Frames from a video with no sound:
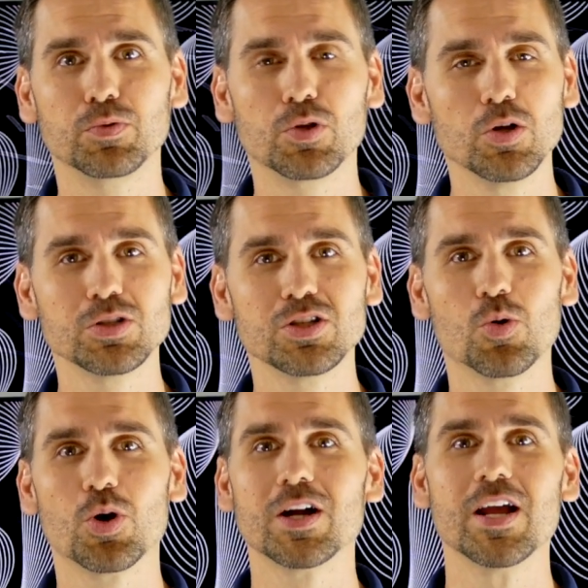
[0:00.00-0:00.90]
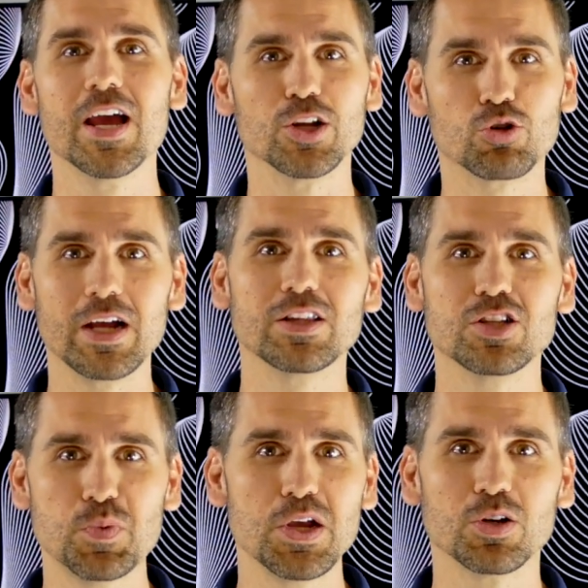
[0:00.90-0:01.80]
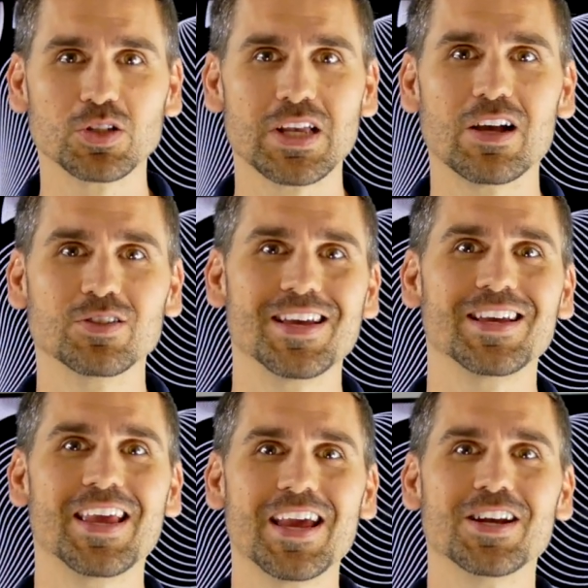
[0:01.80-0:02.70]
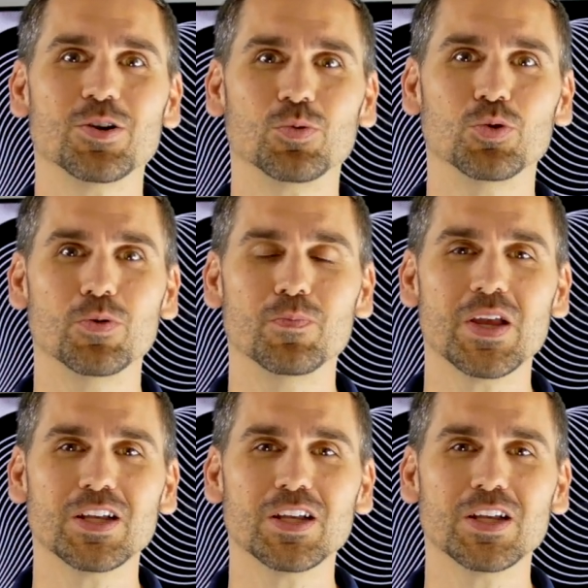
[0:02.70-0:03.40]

close the door and crank the speaker as loud as they can in a room,